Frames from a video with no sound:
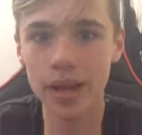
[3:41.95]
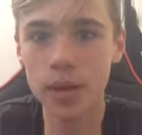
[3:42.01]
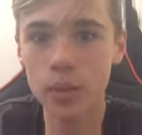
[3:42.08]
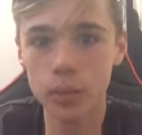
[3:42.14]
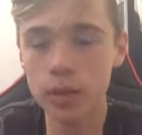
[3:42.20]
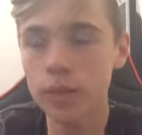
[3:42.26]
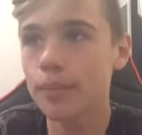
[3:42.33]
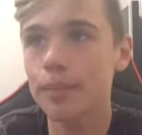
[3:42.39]

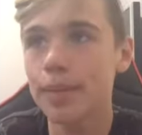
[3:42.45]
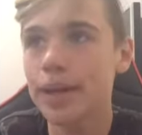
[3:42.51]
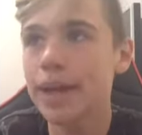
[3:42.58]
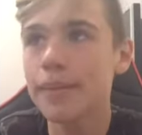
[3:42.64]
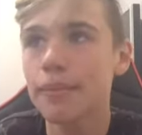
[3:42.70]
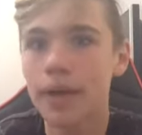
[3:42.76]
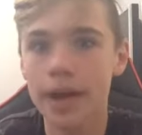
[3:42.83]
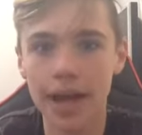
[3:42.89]
It wouldn't be
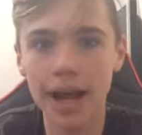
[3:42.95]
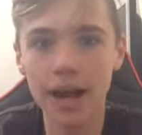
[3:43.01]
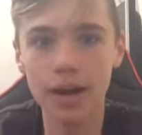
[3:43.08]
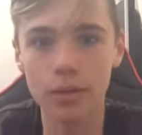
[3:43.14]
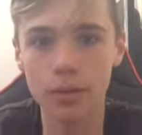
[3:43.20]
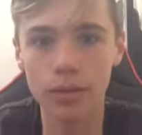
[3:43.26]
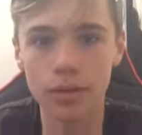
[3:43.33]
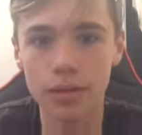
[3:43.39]
in my
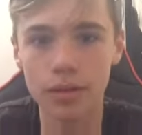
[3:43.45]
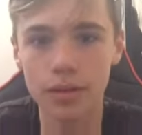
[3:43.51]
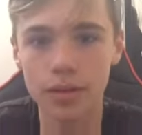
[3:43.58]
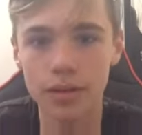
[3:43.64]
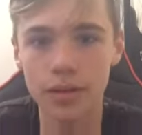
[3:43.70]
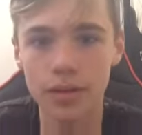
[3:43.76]
house.